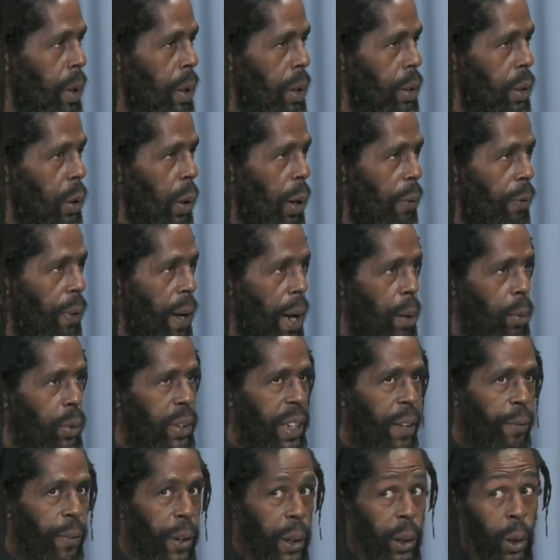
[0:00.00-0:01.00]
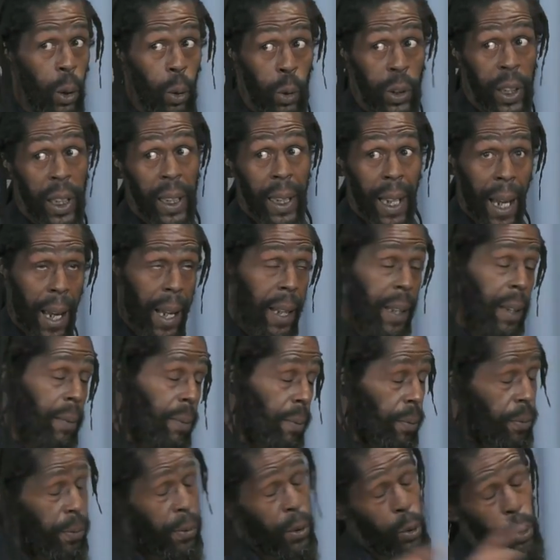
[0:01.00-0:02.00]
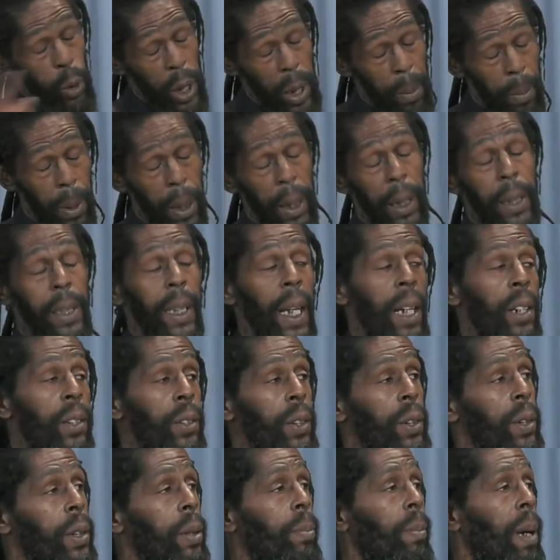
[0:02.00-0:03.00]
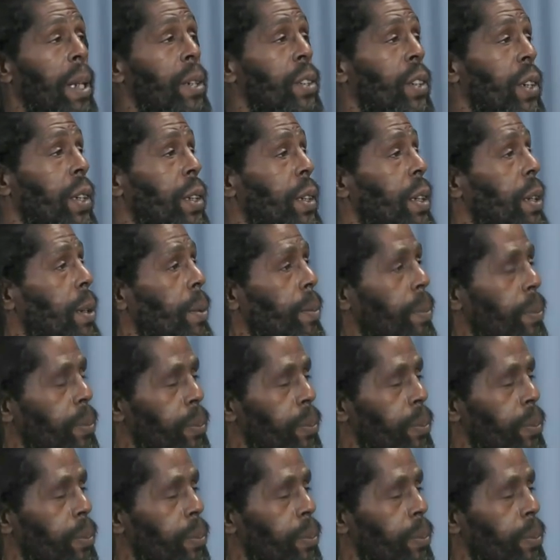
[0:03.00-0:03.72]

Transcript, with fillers: So I found difficulty getting the rehabilitation to Manchester.